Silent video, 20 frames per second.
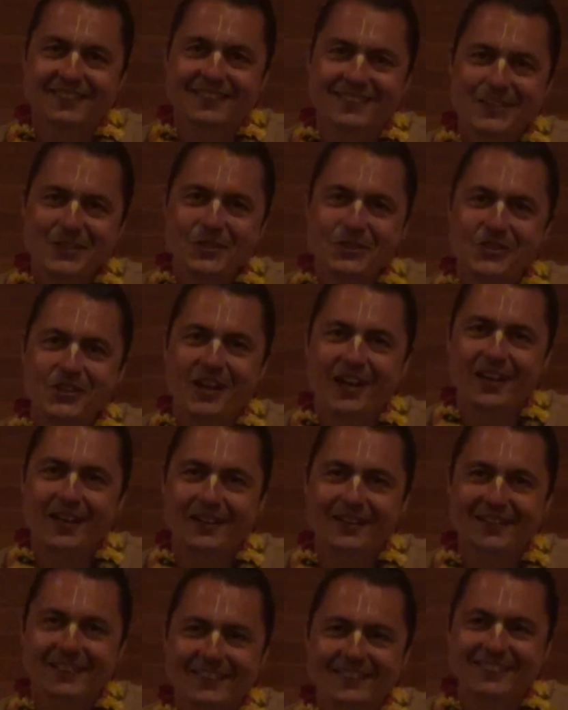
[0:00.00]
Just try it.
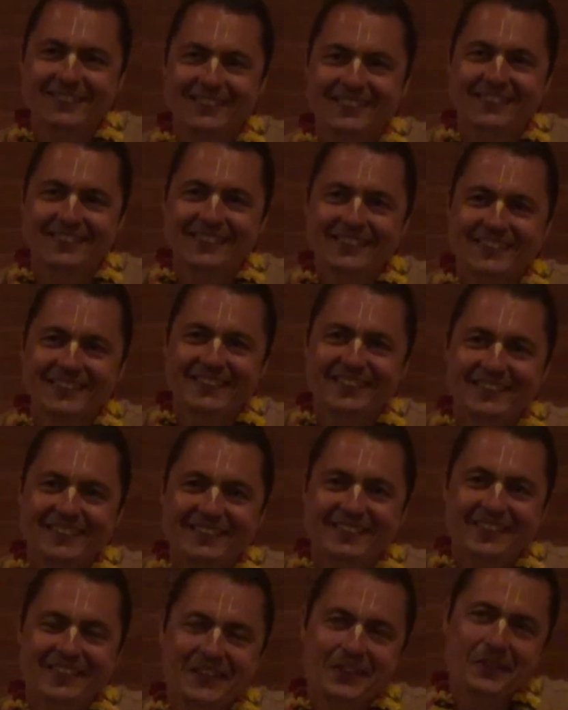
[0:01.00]

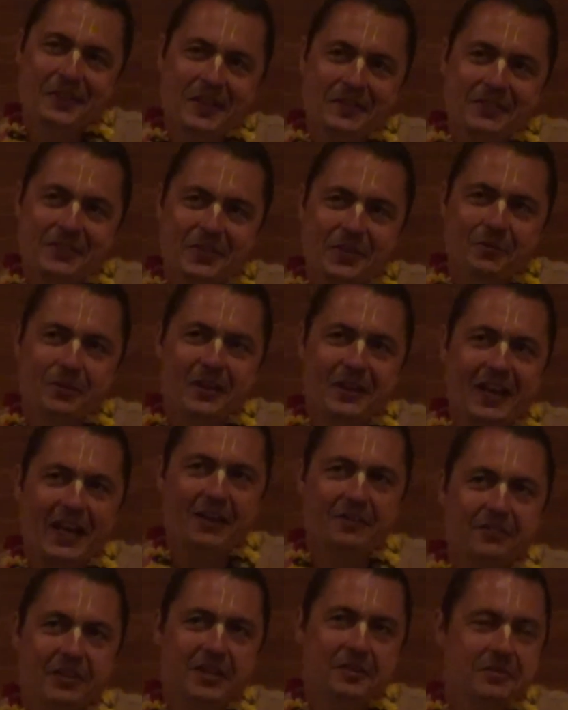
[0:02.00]
You know, we have so many
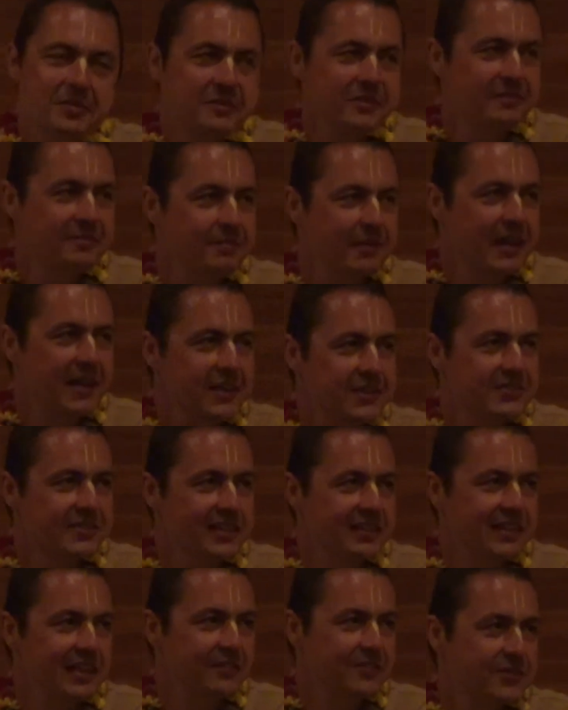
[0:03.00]
lifetimes in the past,
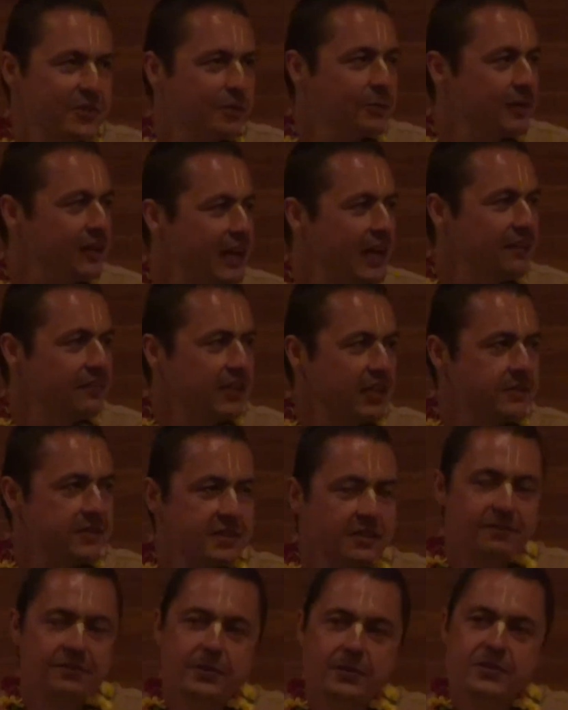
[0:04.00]
and we have so many lifetimes in
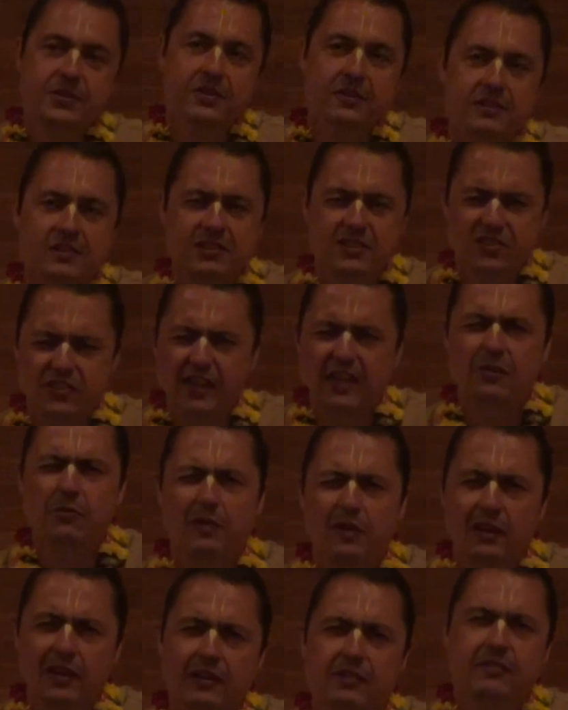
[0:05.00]
the future. Just try
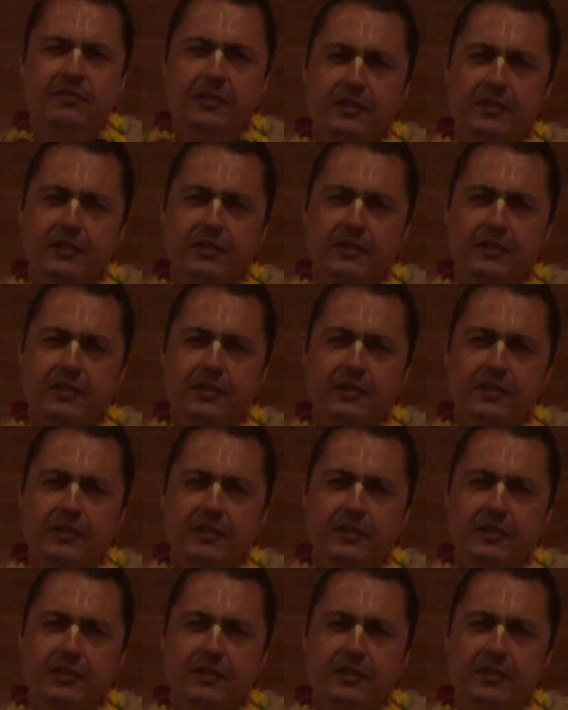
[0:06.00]
one day.